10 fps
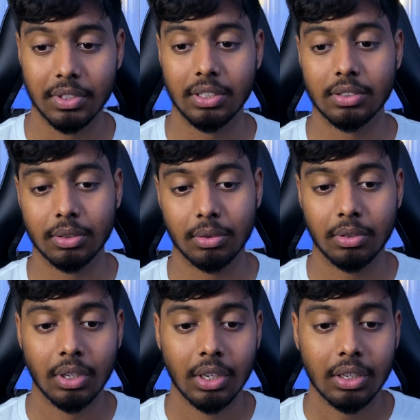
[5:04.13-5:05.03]
these so
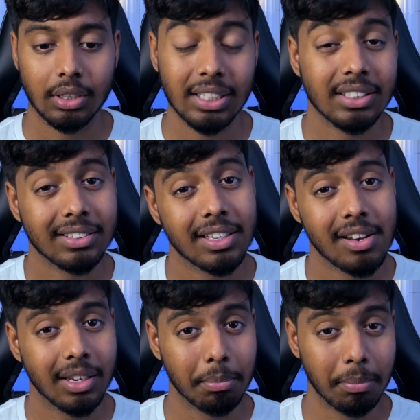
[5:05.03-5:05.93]
these six are
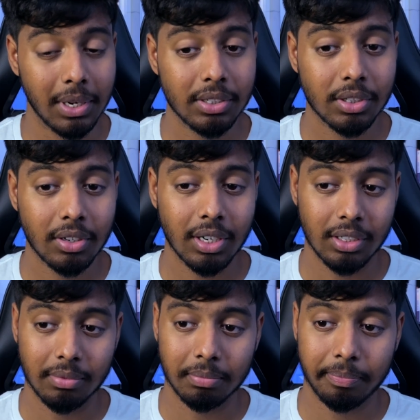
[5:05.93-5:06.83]
like major
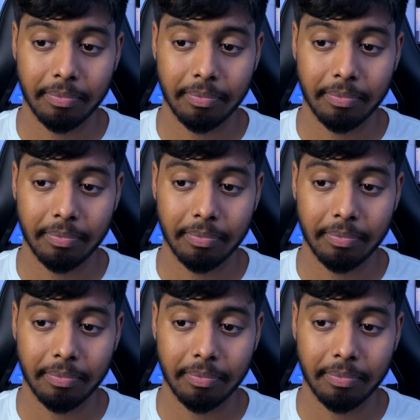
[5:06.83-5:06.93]
and